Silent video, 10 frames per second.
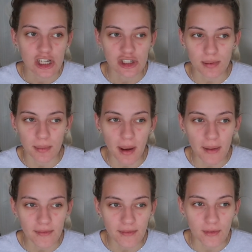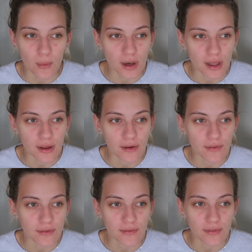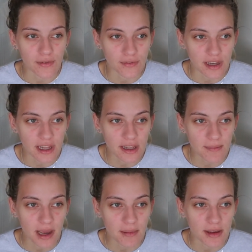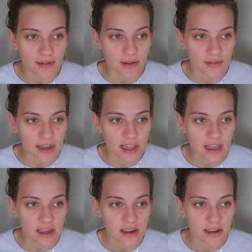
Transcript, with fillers: she's probably about 40 50 maybe 50